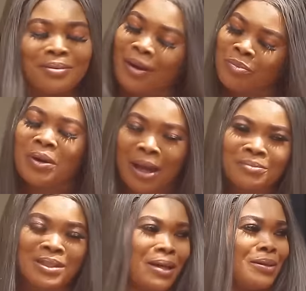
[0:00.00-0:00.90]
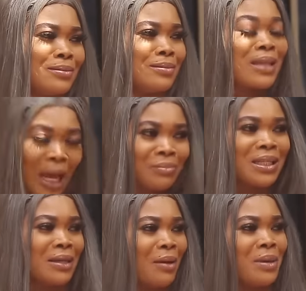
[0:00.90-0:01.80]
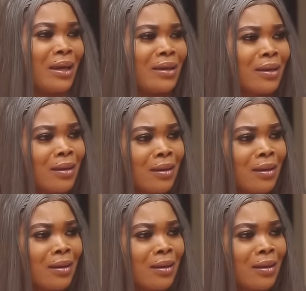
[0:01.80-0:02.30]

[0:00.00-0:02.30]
Rambo, calm down. Calm down, I beg.